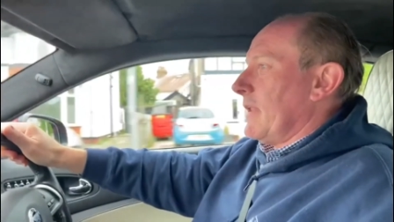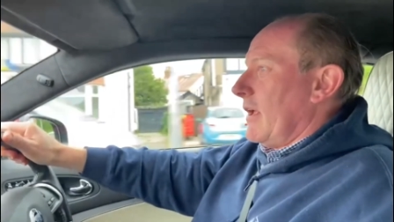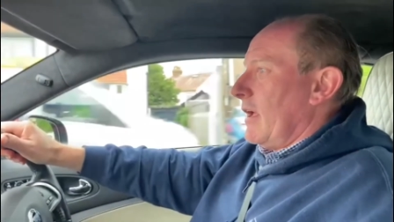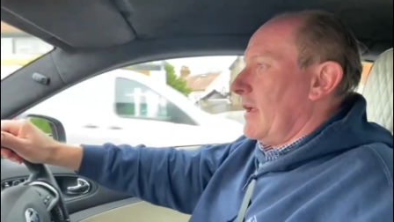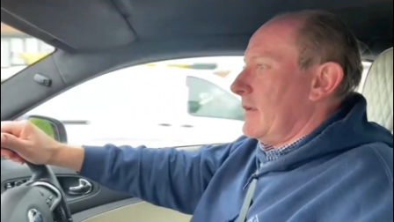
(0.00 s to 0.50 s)

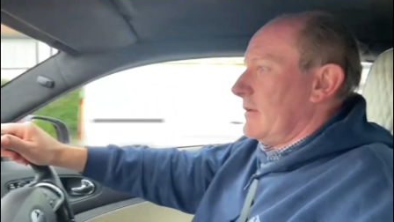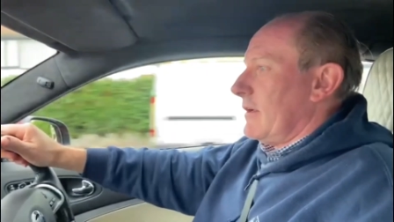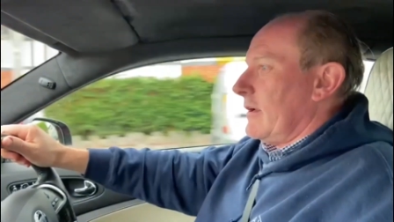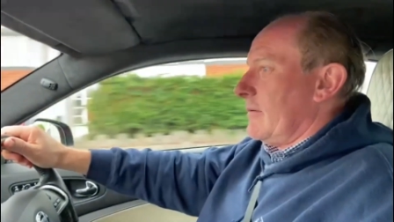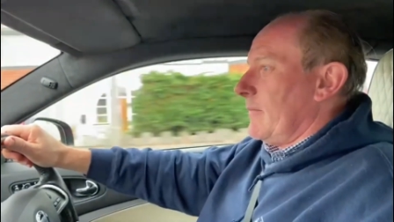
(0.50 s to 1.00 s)
and
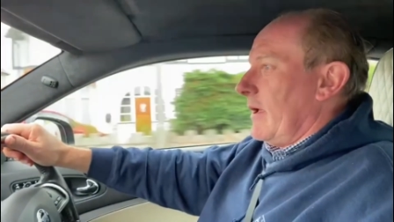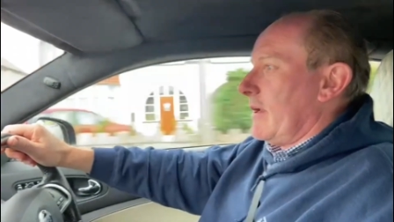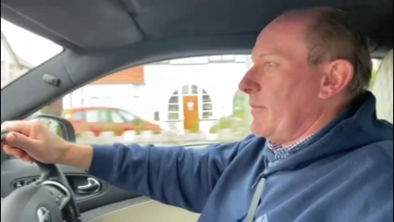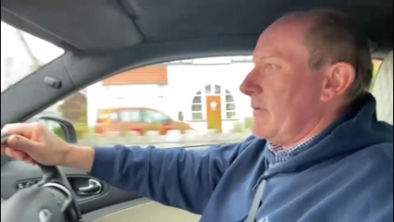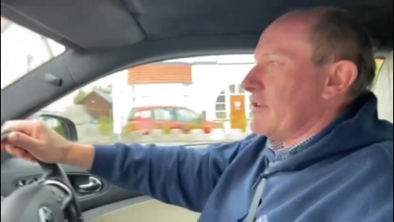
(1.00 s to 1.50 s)
had
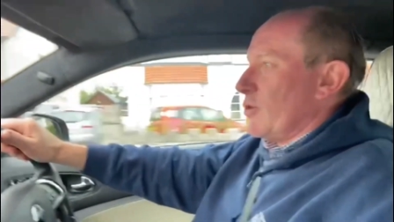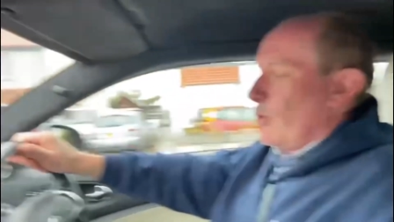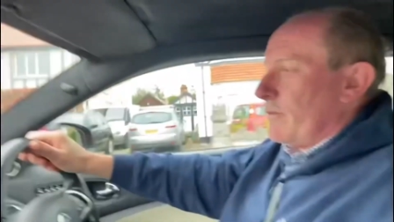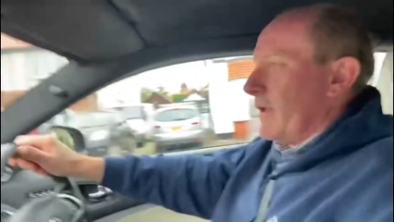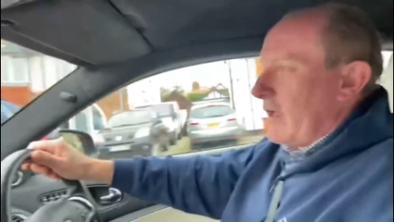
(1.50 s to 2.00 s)
a bit of a
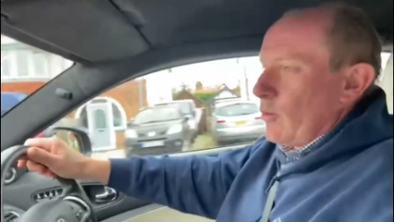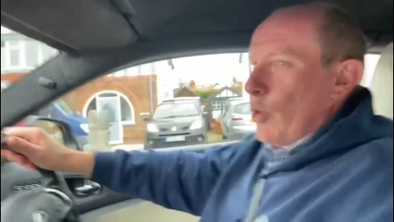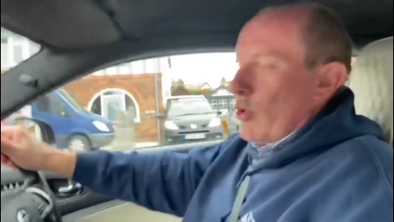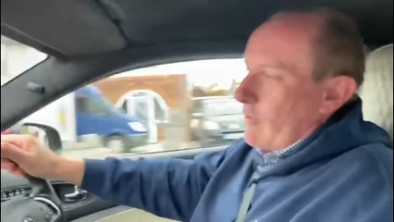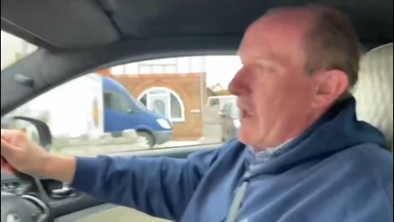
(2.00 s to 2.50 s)
talk there,
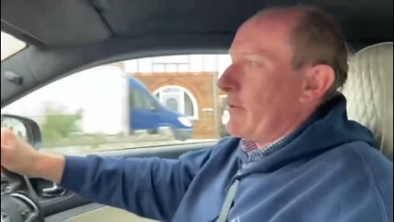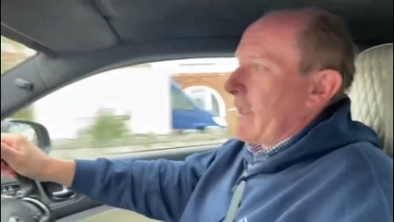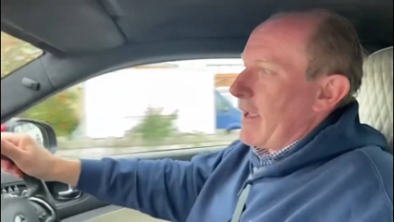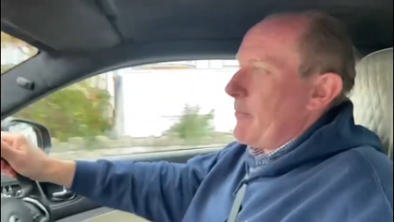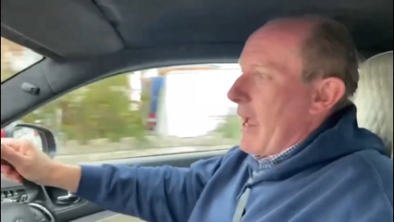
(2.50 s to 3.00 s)
walk around,
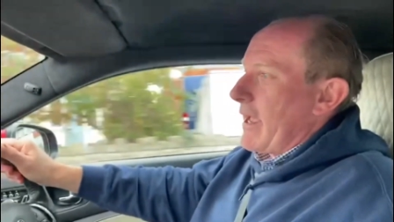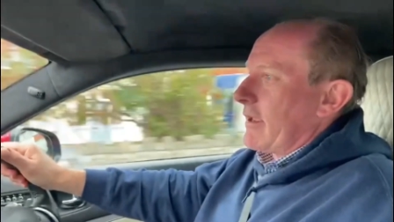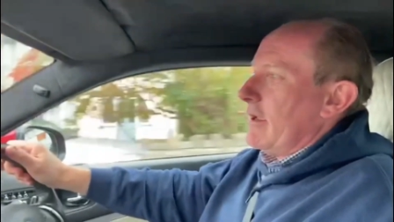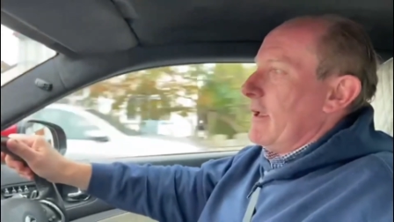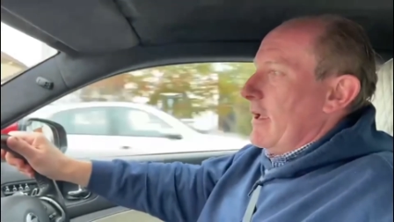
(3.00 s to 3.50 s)
came back.
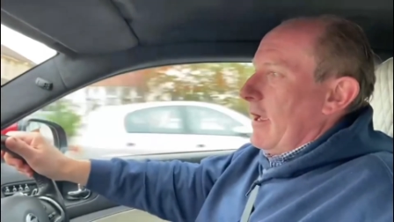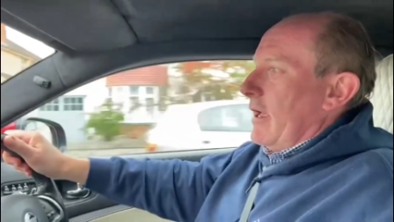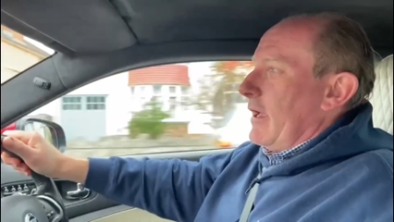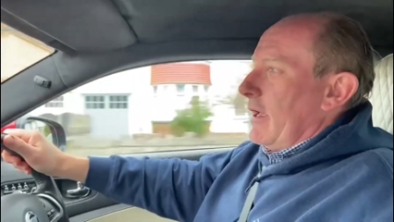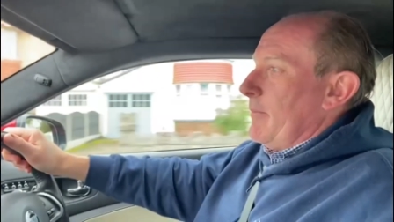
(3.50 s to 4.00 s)

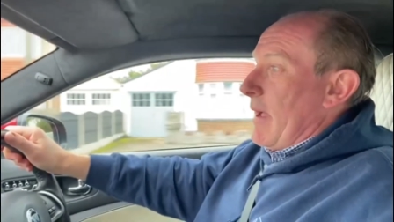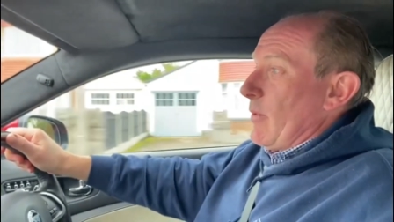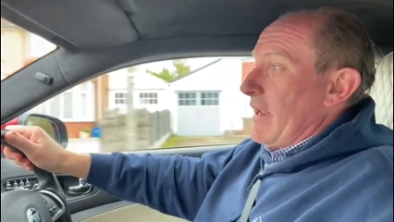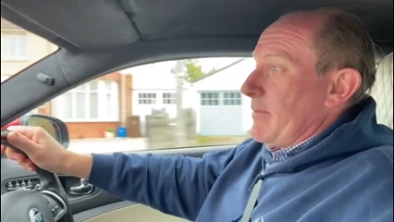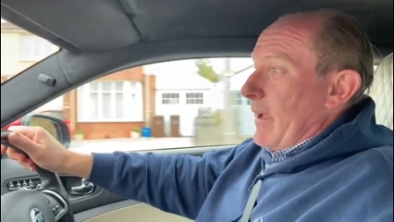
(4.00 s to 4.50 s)
And
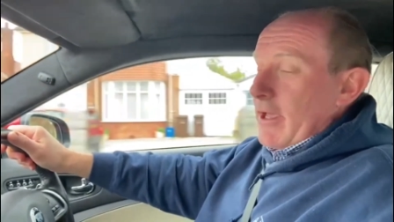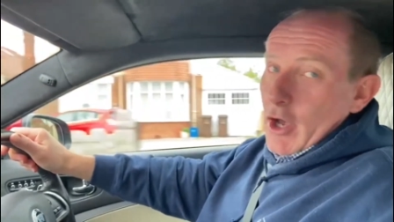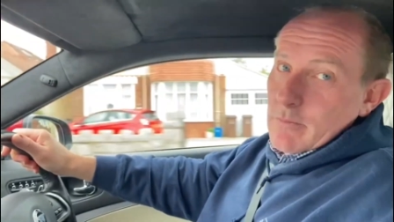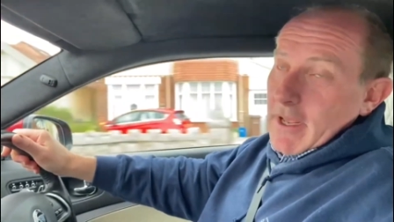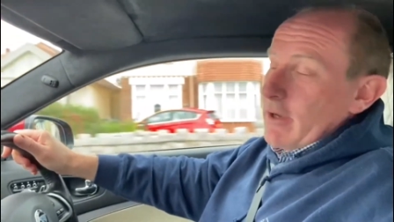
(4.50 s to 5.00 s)
we're heading back
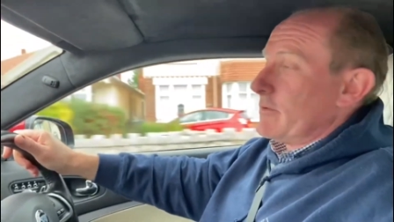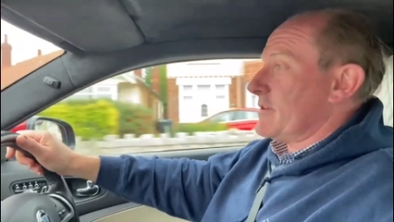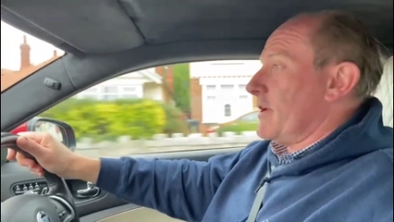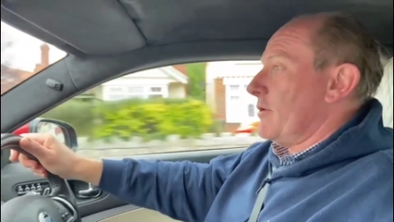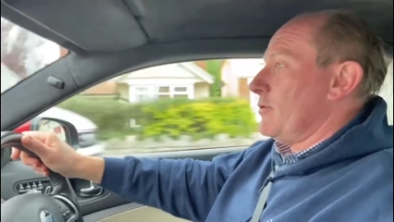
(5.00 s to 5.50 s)
home now,
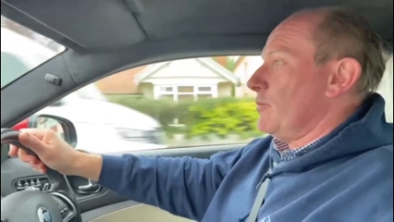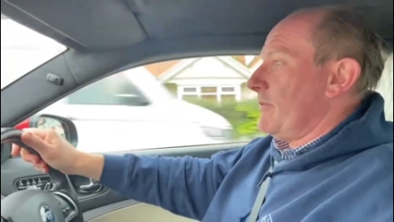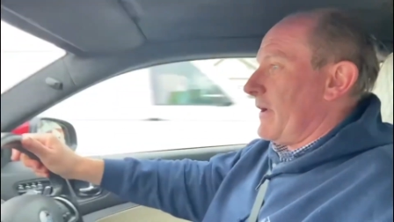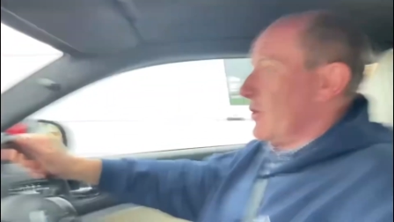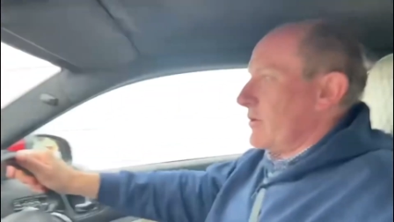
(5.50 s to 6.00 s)
so
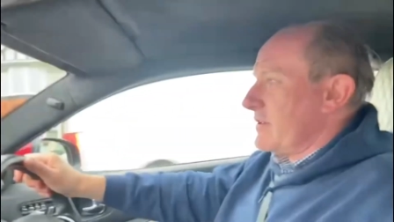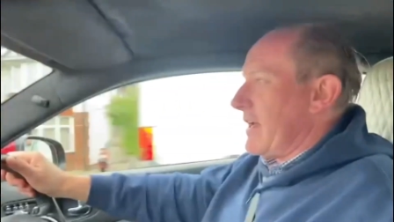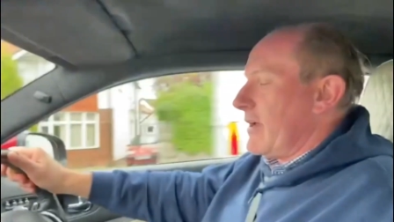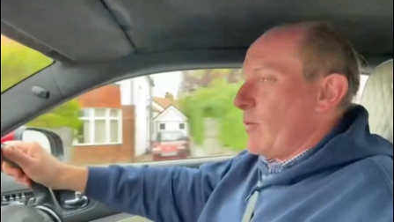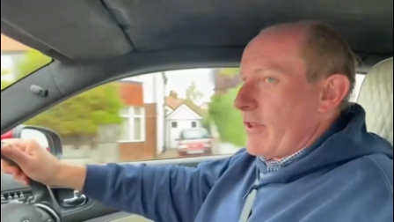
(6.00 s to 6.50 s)
we've had a good
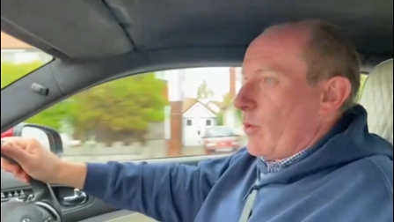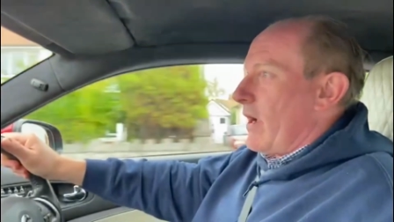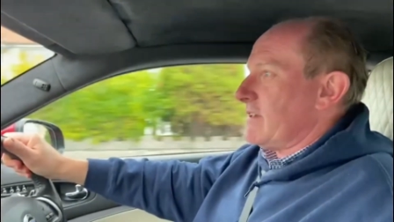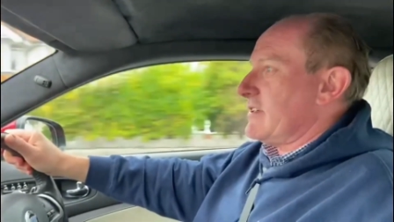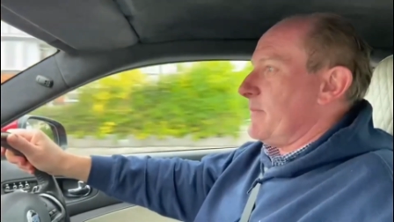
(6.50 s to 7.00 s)
day.
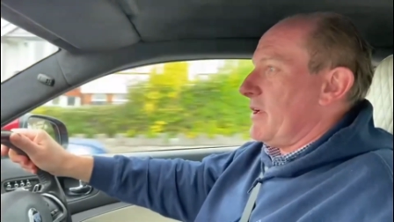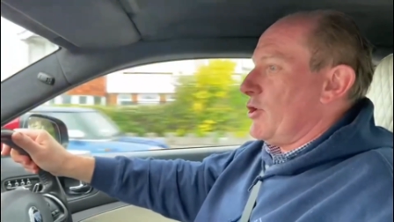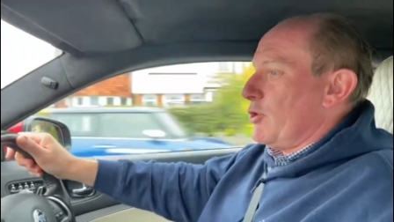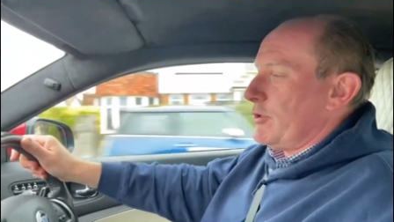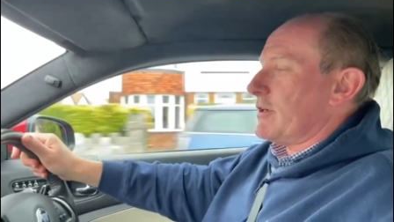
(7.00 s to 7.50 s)
Weather-wise, it's been
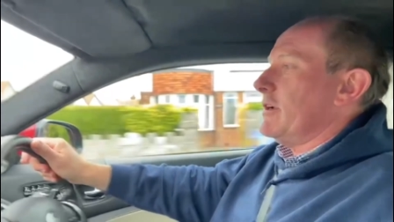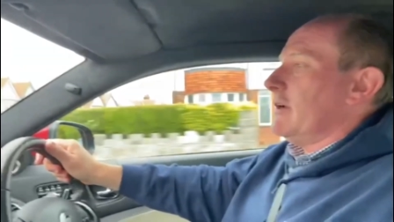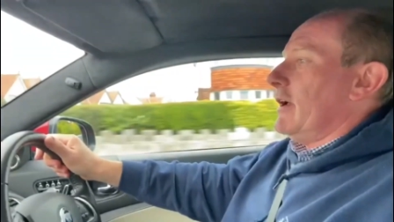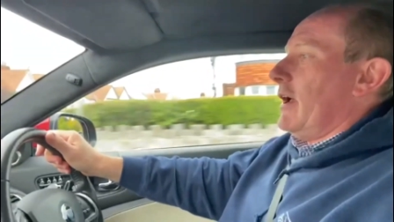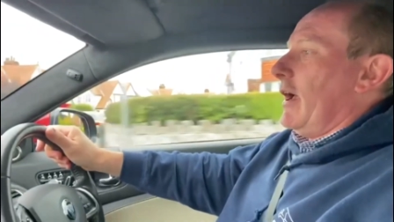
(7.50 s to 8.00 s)
good,
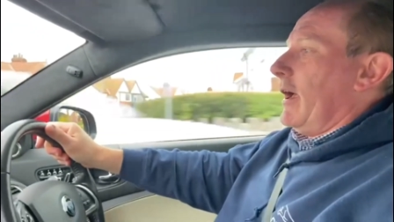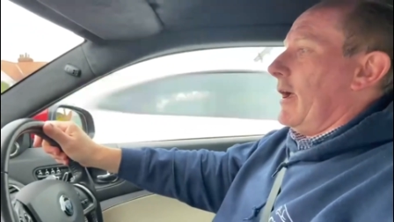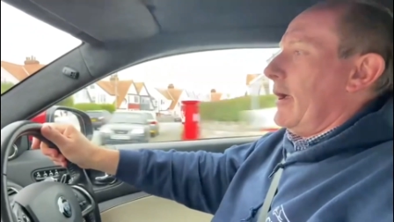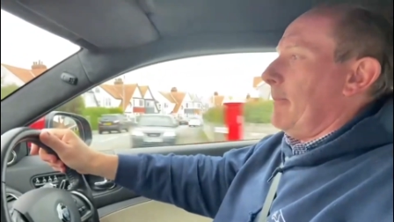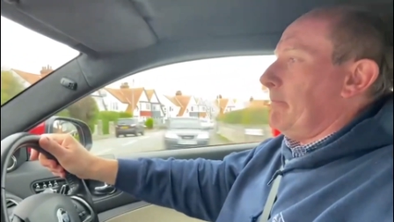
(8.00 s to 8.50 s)

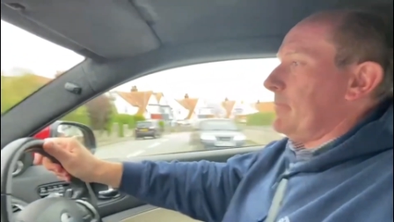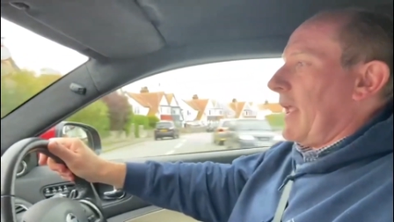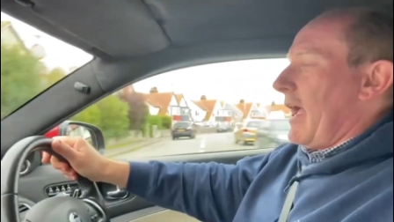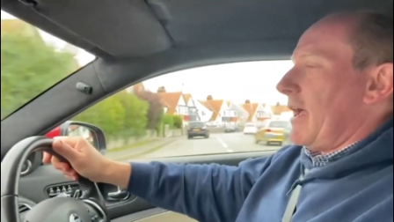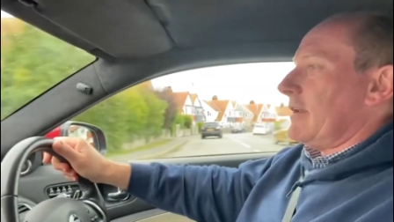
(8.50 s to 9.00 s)

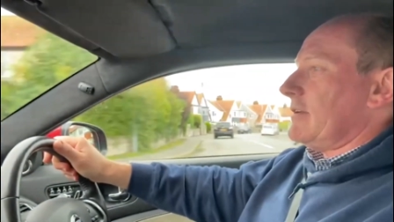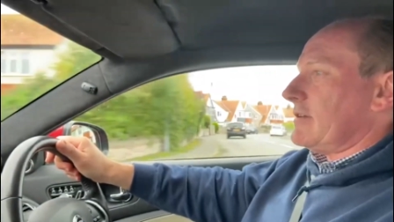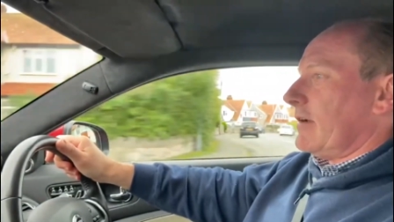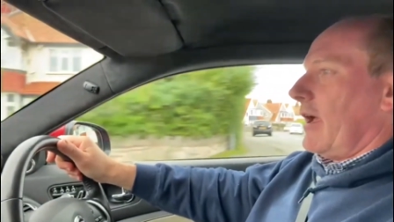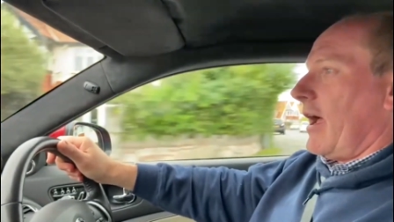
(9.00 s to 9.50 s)

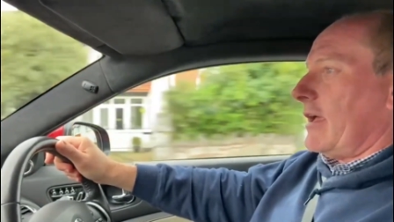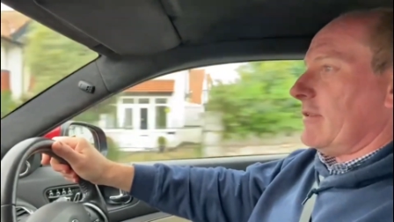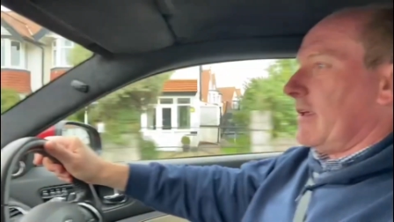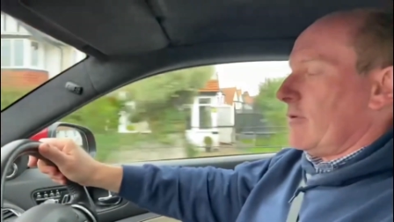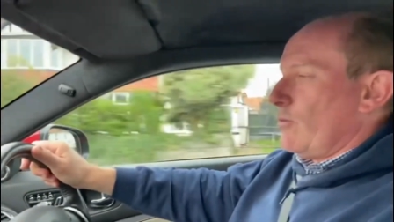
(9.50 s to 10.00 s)
and I
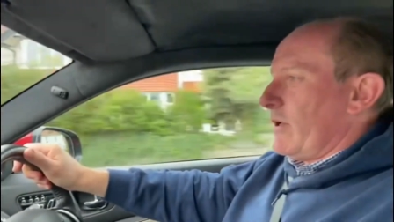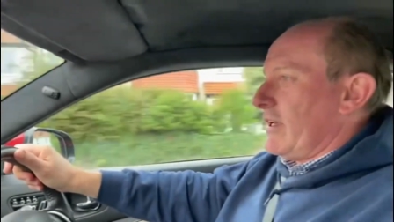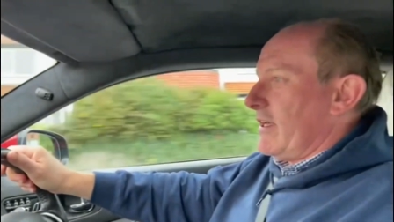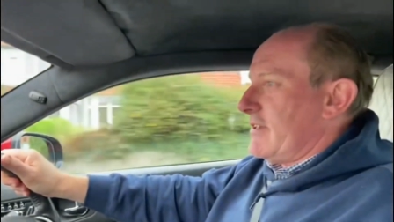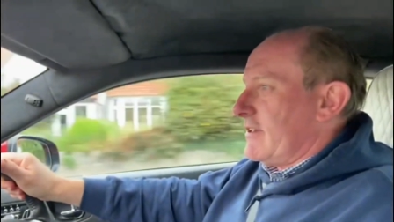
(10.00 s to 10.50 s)
think we
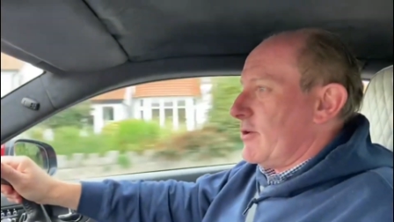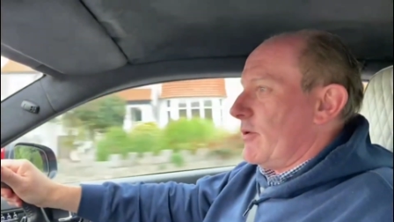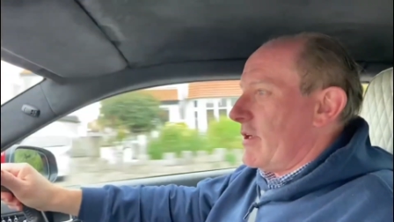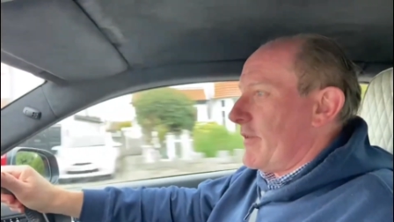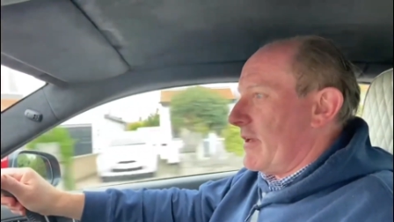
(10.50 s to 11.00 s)
need to do
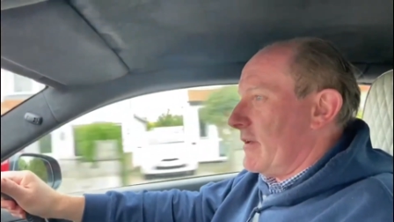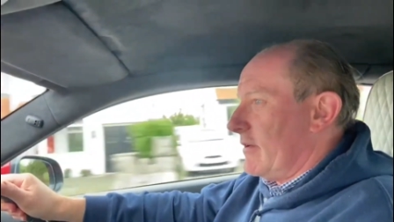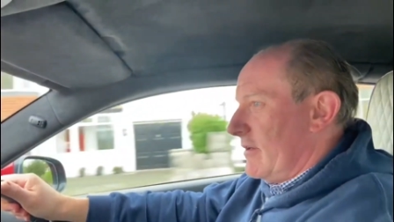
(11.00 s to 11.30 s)
another